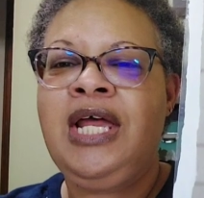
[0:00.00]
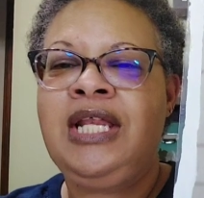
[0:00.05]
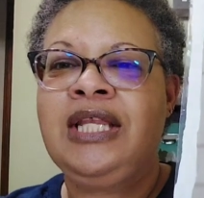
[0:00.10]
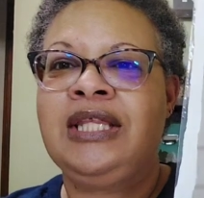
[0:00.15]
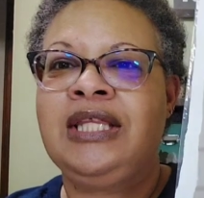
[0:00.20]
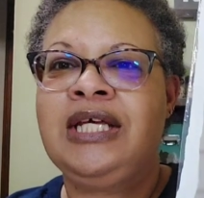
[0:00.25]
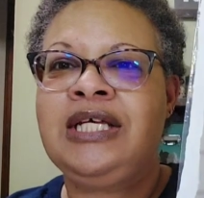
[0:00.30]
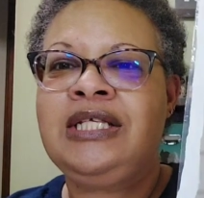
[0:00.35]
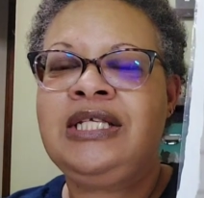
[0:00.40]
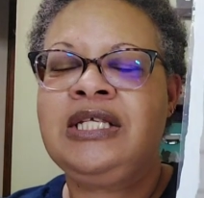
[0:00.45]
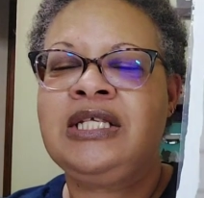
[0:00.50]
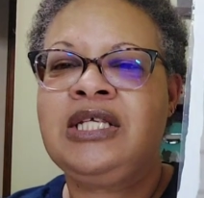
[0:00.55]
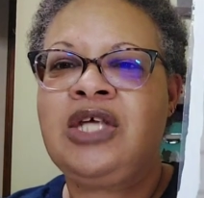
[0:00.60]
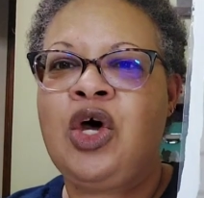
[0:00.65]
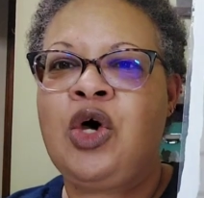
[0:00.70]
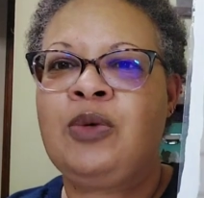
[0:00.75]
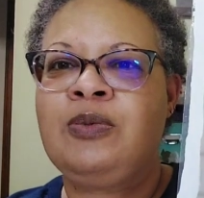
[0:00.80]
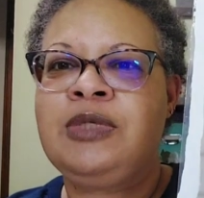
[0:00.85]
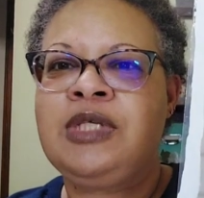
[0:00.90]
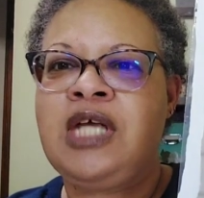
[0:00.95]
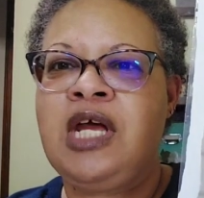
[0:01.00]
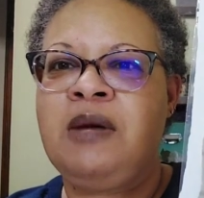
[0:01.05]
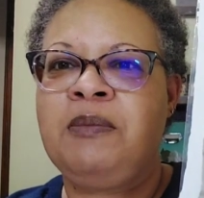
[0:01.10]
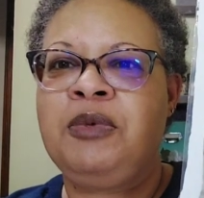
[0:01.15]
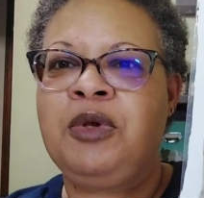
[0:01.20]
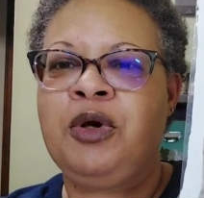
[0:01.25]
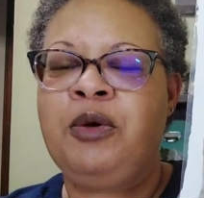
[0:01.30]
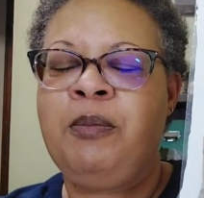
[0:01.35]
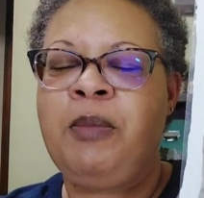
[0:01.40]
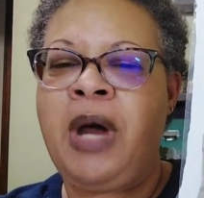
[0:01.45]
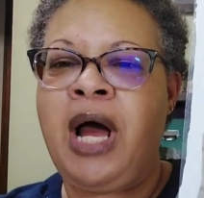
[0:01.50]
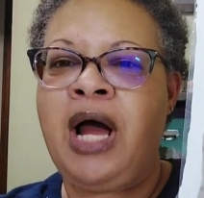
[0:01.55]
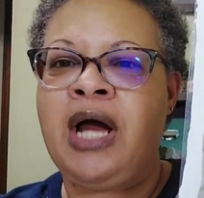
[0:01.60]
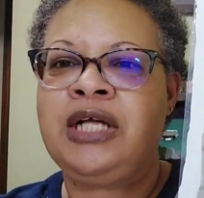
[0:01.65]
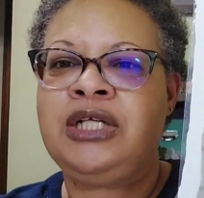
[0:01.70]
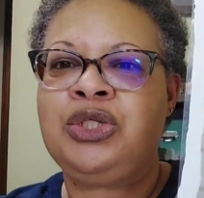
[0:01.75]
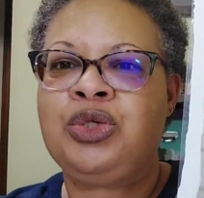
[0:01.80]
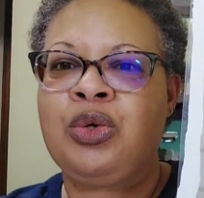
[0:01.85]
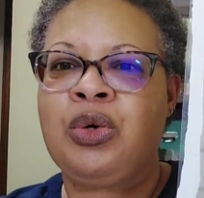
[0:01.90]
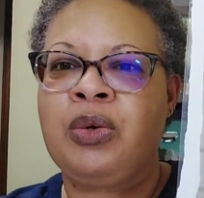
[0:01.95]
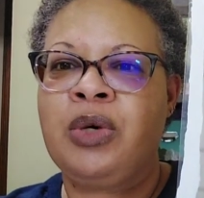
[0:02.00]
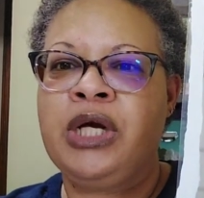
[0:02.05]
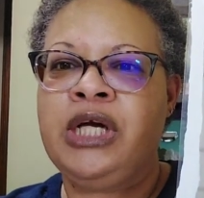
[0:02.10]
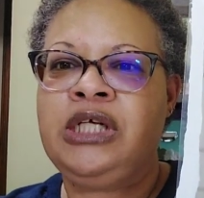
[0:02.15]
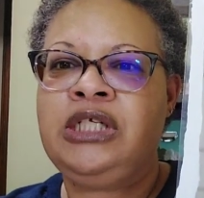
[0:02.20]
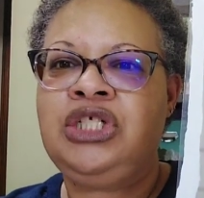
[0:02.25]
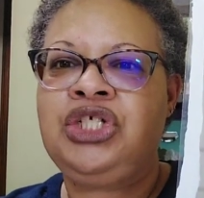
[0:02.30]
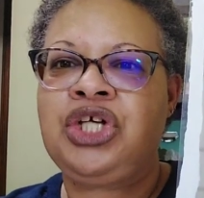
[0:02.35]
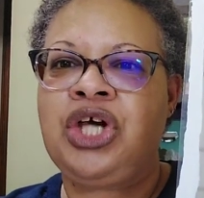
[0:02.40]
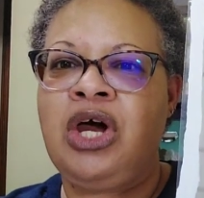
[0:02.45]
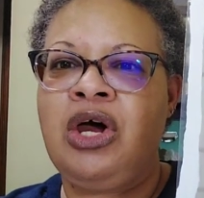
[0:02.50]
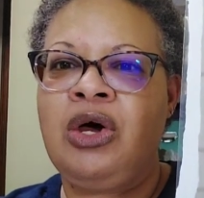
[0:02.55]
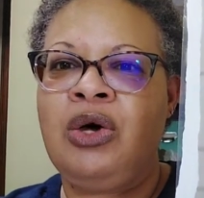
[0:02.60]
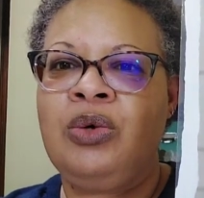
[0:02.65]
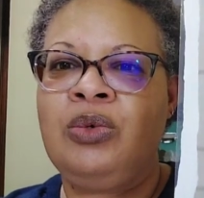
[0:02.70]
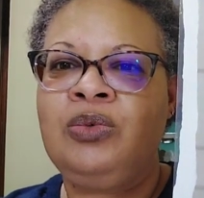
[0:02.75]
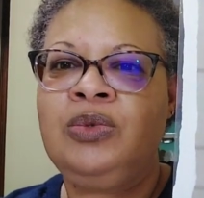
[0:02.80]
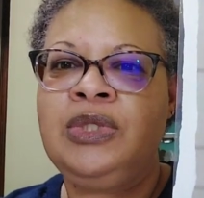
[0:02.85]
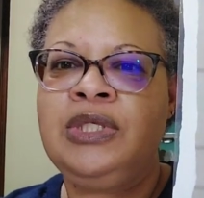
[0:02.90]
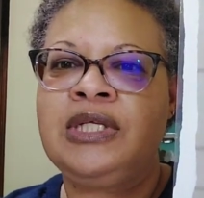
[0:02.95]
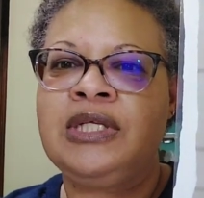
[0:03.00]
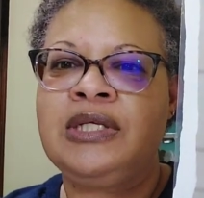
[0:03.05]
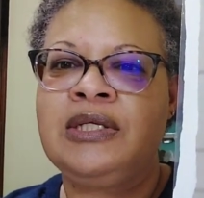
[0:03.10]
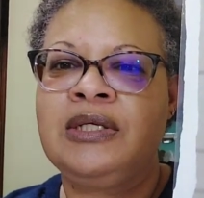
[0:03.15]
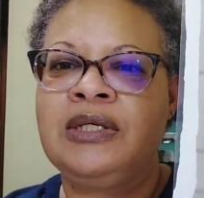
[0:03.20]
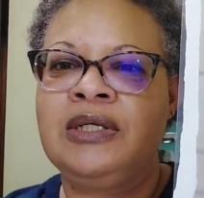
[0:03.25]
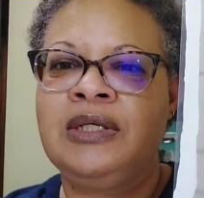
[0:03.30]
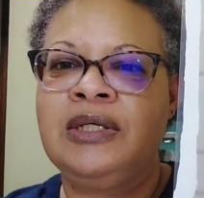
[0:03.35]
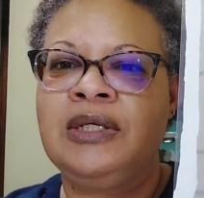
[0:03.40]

this is home sampler by Durene Jones.